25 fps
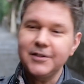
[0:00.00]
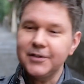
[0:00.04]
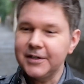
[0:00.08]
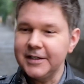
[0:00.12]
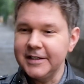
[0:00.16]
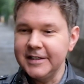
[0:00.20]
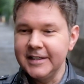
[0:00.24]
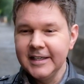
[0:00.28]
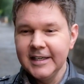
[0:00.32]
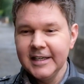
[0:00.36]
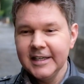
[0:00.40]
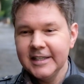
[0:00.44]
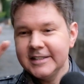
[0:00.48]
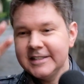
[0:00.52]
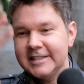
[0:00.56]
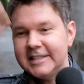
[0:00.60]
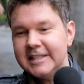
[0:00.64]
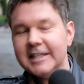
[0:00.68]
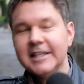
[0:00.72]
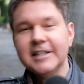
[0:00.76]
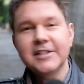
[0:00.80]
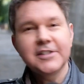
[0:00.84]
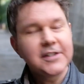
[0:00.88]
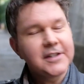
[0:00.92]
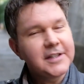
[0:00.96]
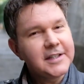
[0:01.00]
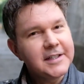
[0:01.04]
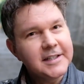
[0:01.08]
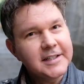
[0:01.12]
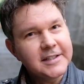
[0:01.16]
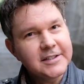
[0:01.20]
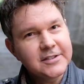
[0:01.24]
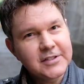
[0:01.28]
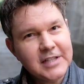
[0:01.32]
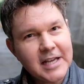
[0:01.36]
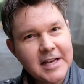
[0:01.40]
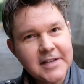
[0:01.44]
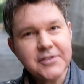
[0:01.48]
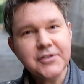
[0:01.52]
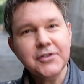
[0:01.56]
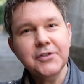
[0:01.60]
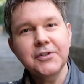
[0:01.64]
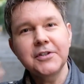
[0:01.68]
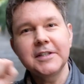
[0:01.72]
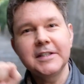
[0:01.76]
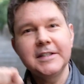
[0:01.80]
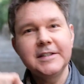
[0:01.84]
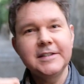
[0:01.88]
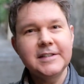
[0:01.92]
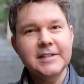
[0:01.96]
can dig into the
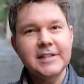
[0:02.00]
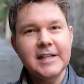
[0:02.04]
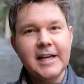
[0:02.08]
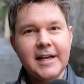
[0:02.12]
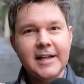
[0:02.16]
desert and